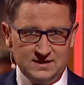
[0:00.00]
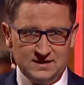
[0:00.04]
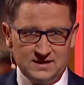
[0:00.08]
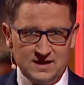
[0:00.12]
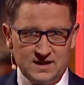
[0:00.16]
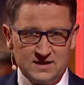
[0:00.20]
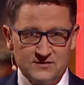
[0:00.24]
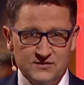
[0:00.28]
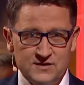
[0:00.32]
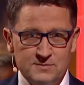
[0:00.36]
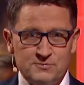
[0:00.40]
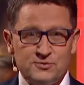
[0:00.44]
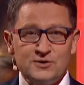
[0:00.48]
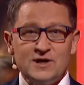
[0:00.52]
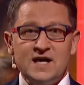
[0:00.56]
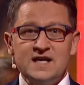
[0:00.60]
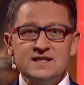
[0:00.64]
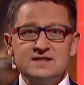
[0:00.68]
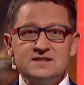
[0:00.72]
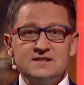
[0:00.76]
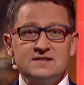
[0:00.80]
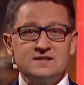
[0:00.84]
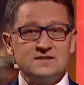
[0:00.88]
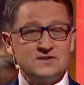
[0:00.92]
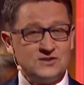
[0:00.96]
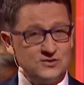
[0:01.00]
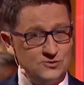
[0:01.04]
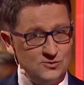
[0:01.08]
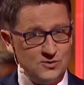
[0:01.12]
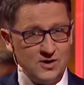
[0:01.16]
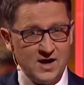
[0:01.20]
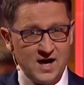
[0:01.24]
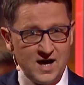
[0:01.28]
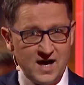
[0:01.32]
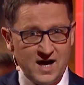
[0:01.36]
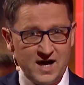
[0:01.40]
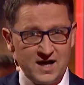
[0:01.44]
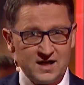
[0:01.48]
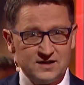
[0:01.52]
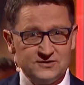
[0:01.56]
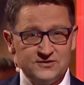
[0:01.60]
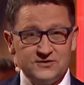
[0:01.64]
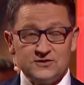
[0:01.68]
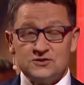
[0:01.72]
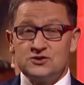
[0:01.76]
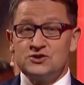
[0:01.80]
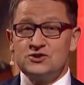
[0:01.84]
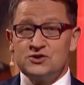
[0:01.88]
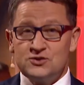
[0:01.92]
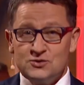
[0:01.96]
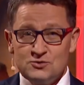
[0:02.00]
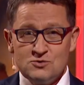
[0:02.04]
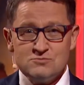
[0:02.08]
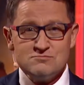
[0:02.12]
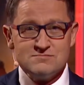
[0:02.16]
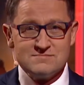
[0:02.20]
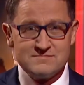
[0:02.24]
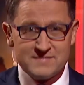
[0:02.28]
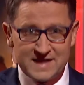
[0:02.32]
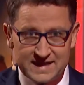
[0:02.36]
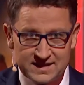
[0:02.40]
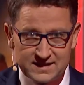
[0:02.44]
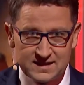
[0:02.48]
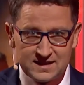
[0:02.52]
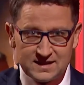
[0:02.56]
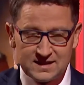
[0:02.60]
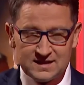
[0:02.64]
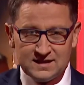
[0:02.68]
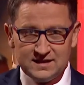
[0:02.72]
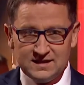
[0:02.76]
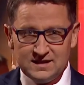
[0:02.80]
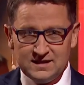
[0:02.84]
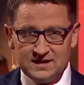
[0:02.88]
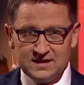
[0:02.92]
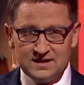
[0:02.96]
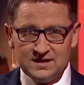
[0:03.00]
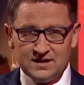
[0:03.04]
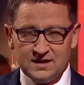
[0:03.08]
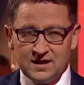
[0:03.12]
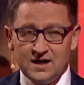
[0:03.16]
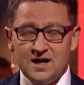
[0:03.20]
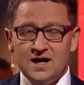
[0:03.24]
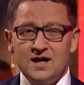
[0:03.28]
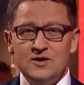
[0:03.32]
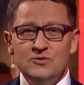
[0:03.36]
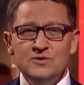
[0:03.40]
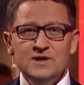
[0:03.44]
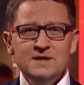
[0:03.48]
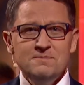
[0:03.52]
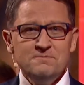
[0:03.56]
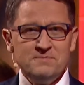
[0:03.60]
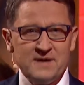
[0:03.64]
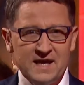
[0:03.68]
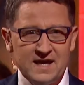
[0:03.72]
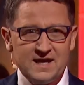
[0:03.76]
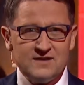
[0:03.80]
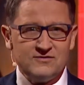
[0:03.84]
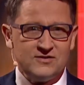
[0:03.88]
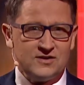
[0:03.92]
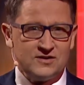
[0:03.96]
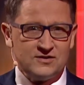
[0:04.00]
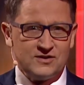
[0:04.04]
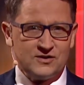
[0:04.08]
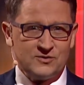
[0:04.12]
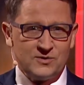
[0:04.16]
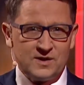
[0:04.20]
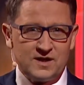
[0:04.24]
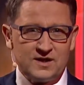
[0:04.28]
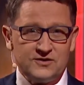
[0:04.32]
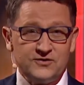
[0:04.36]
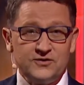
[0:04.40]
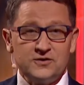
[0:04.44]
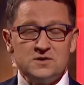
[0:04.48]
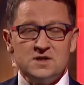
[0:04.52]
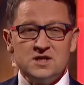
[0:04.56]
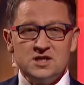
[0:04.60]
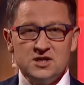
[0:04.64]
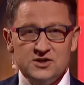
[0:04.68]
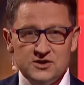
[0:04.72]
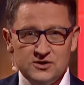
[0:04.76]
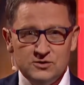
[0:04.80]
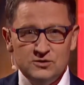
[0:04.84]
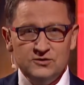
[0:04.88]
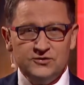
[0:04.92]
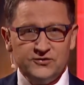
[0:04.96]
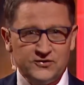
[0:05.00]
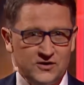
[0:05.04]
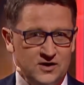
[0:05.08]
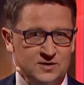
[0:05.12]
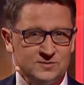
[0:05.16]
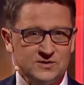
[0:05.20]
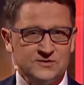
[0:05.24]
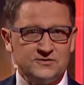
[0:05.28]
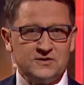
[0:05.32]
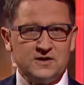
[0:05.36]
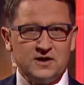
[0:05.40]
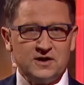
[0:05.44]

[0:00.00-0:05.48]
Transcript: And if the price is too high for too many, are we paving the way for a new form of